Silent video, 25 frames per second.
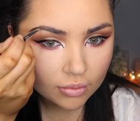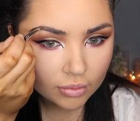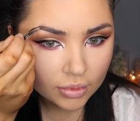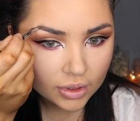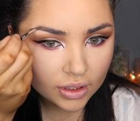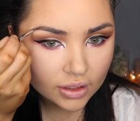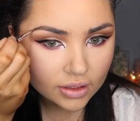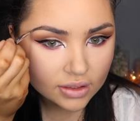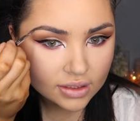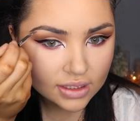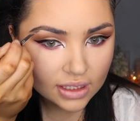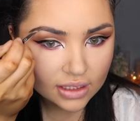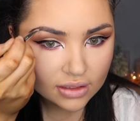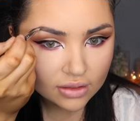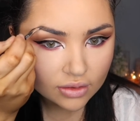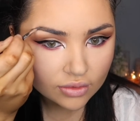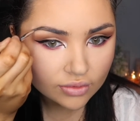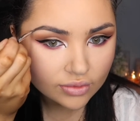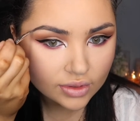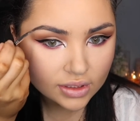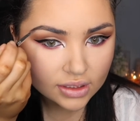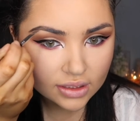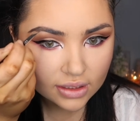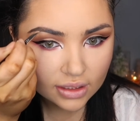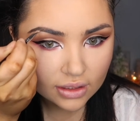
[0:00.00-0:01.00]
because that's
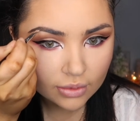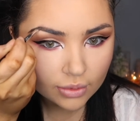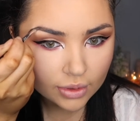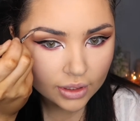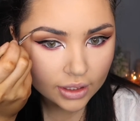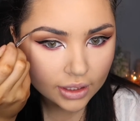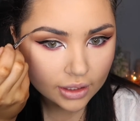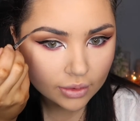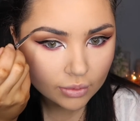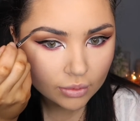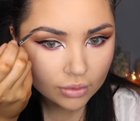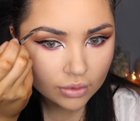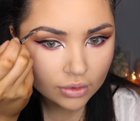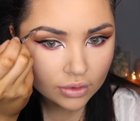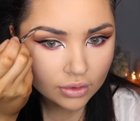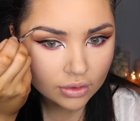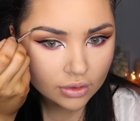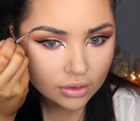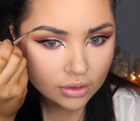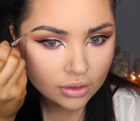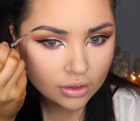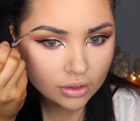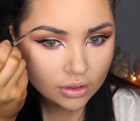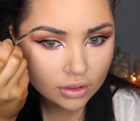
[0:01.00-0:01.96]
obviously where I want